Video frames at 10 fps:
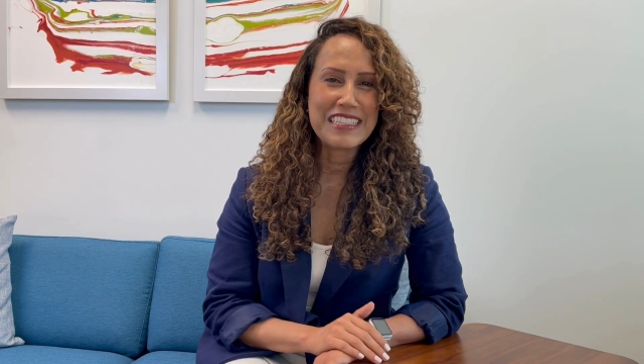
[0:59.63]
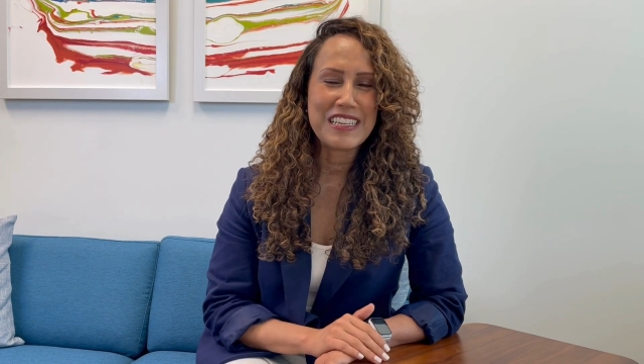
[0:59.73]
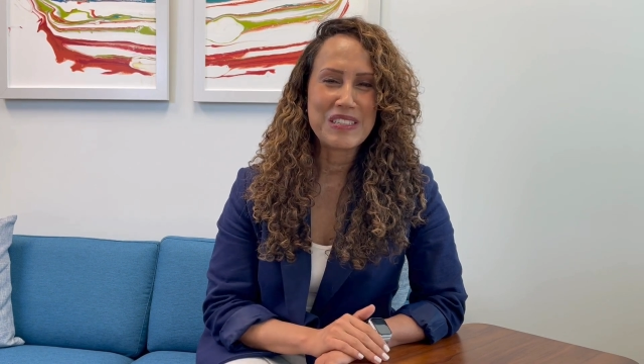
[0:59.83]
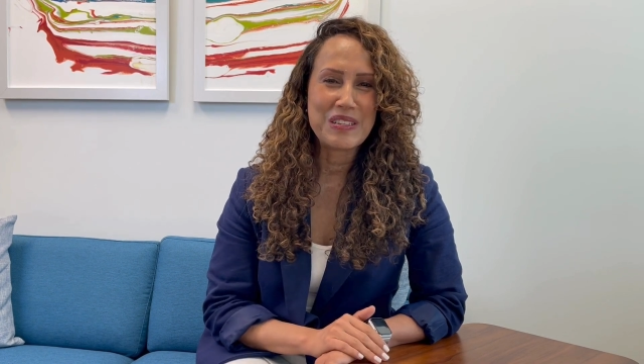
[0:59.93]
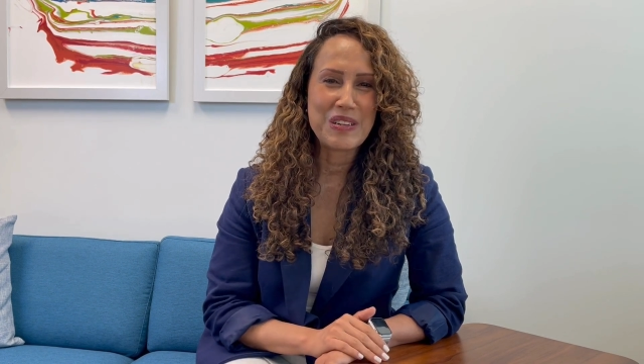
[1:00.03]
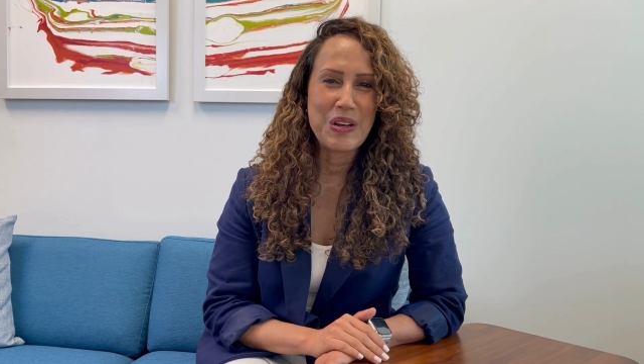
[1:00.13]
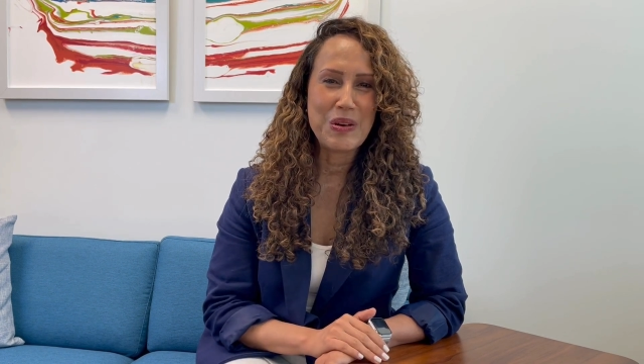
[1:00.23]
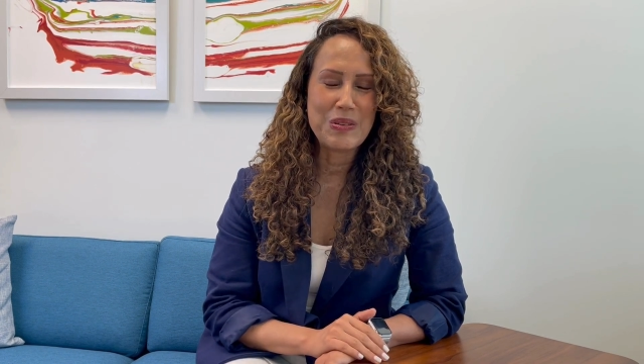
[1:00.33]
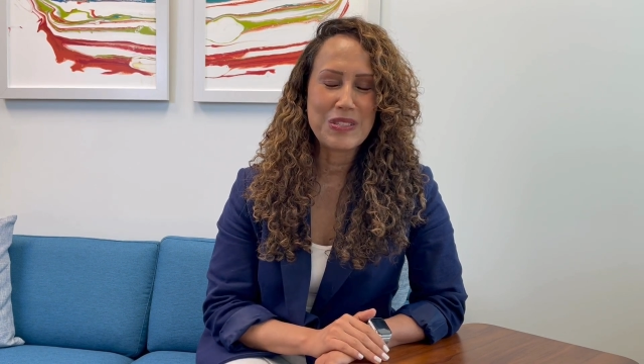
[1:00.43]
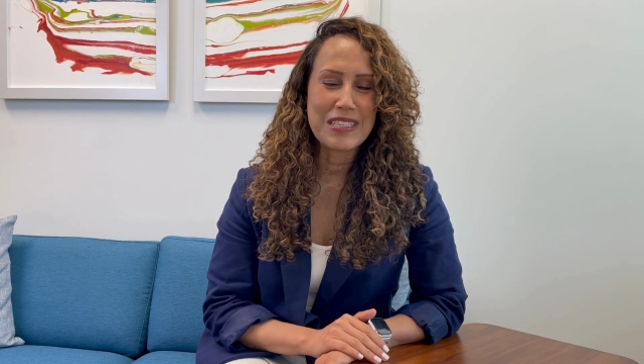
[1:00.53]
I took
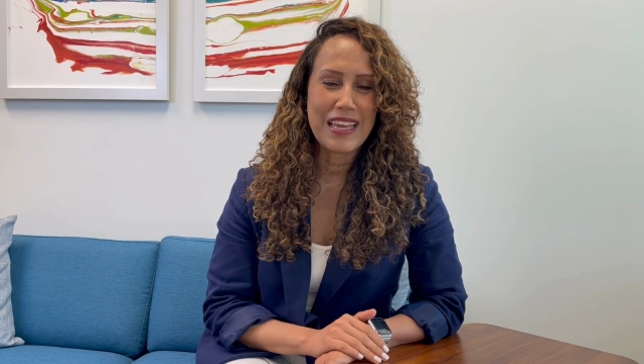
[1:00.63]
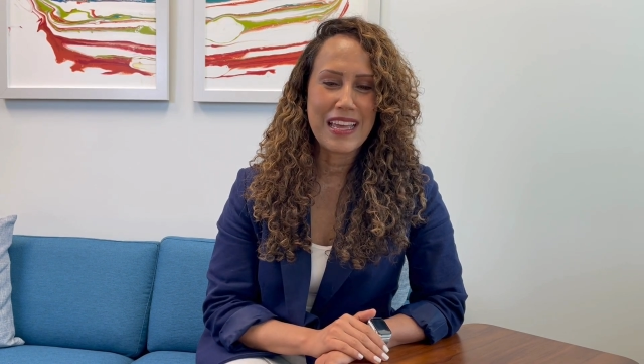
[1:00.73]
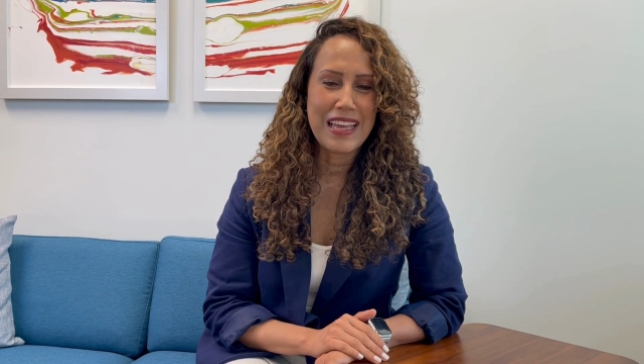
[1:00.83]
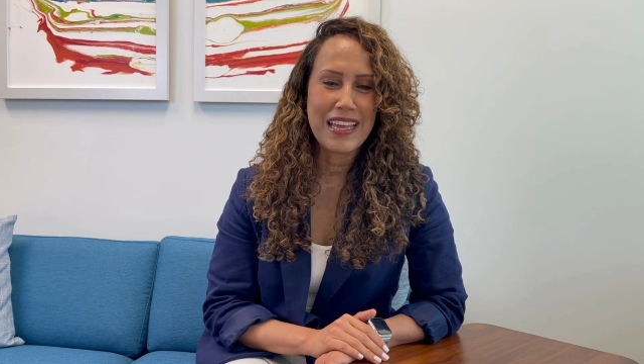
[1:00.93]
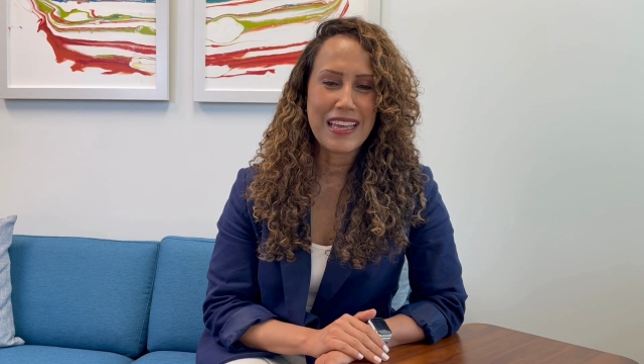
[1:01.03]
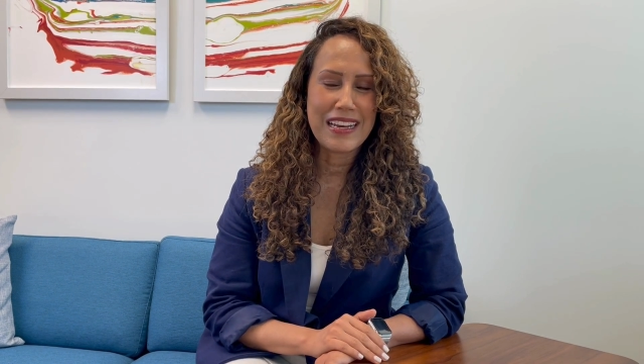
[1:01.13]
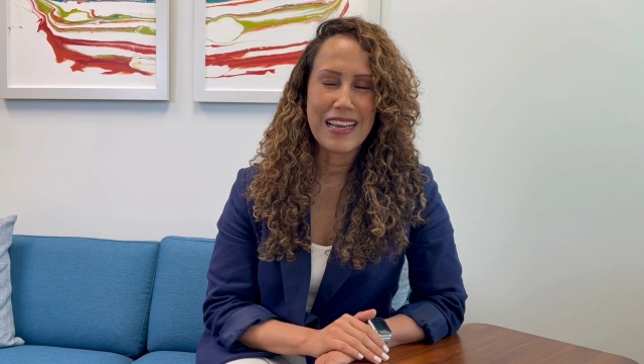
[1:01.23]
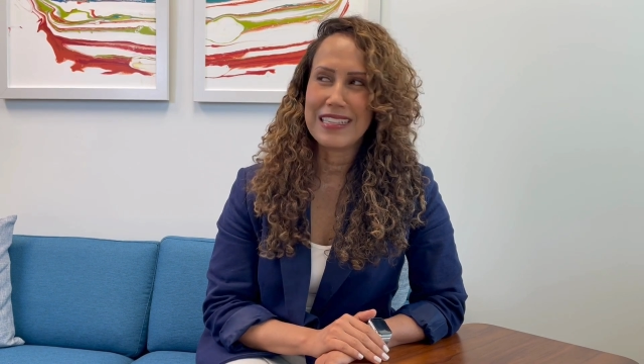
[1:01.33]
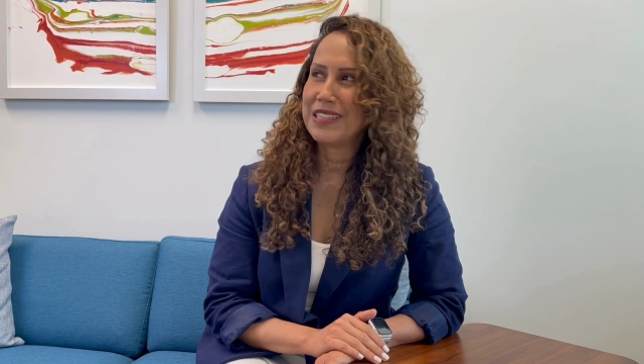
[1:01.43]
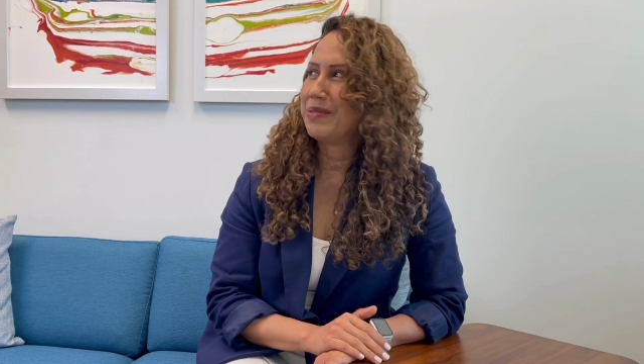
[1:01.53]
notes, and
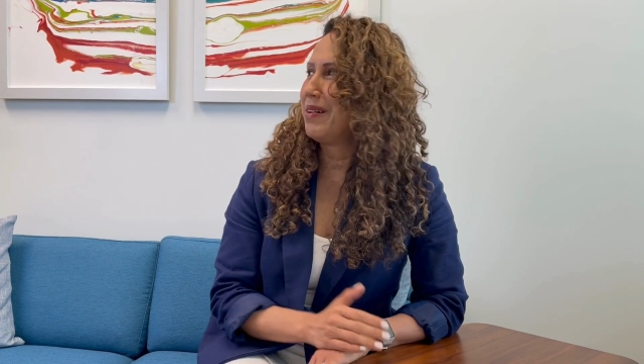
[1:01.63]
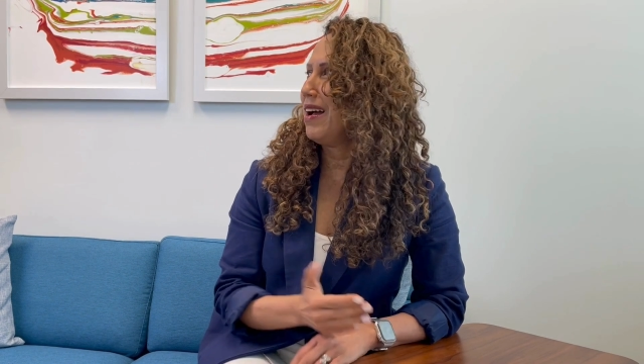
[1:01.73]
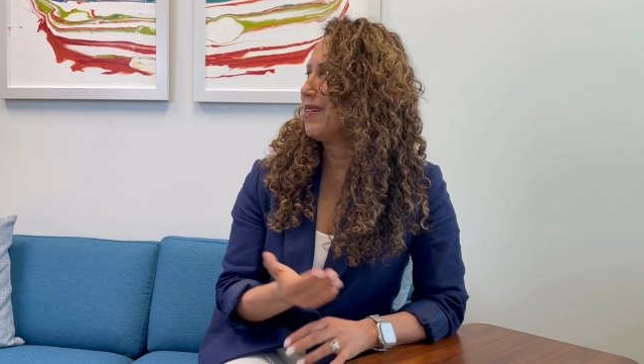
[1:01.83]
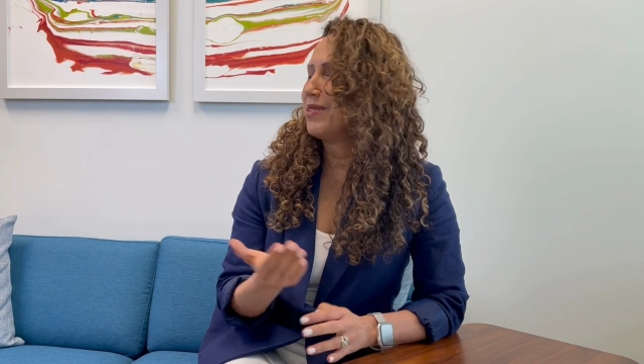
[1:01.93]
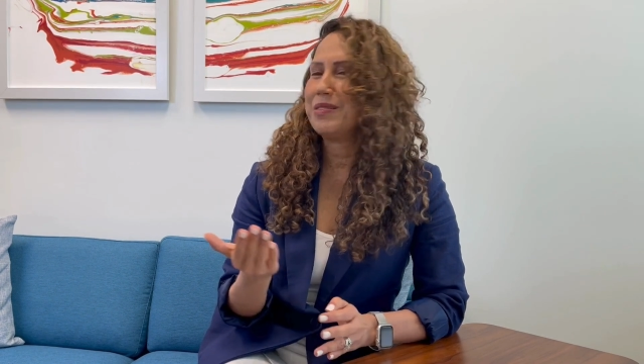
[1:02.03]
I said, wow, where do